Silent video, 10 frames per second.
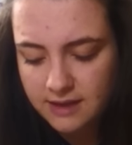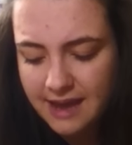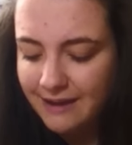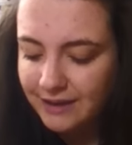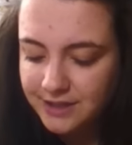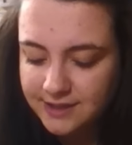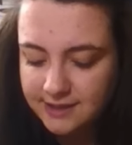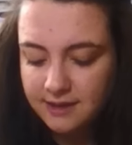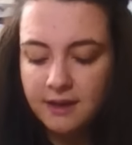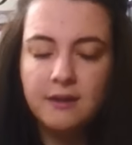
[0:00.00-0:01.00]
yeah,
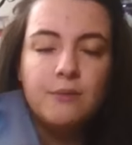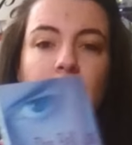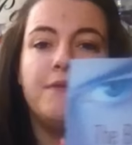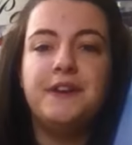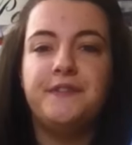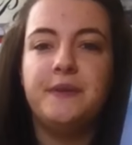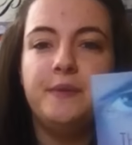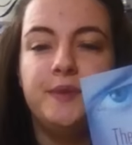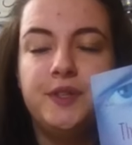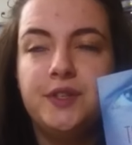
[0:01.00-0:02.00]
what I read of it,
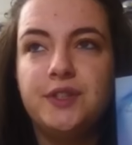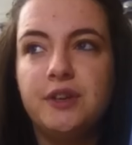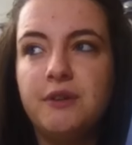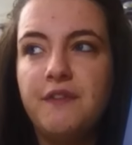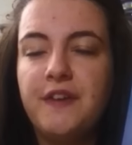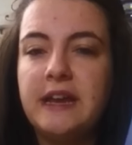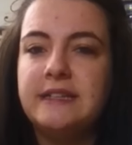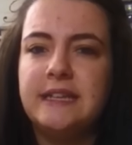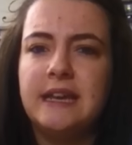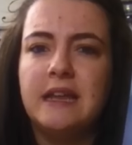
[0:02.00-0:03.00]
it was just so
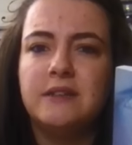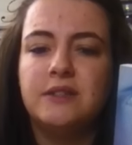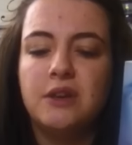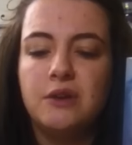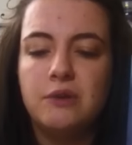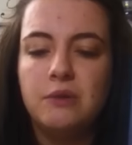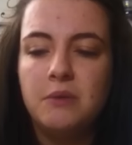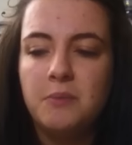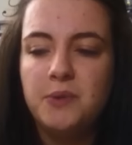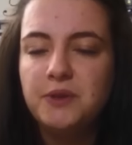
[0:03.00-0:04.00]
affecting and so
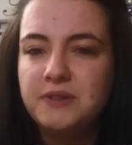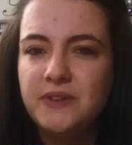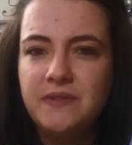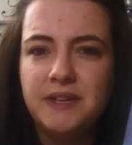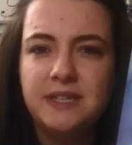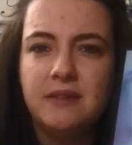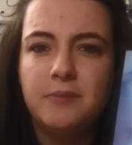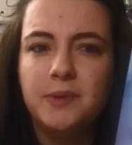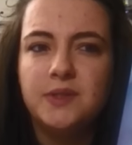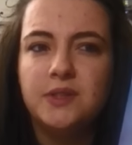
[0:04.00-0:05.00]
beautifully written,
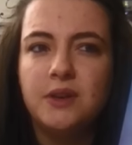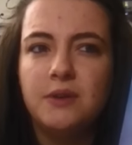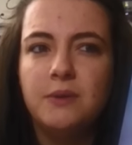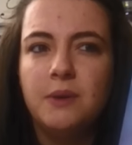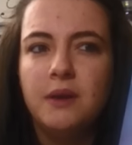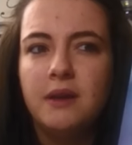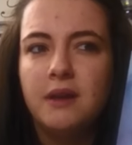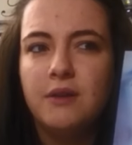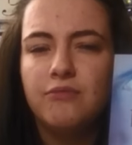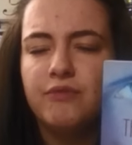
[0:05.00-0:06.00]
but so
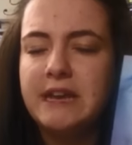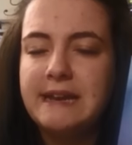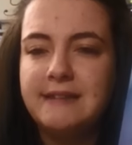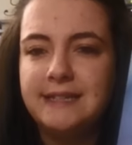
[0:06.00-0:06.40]
real at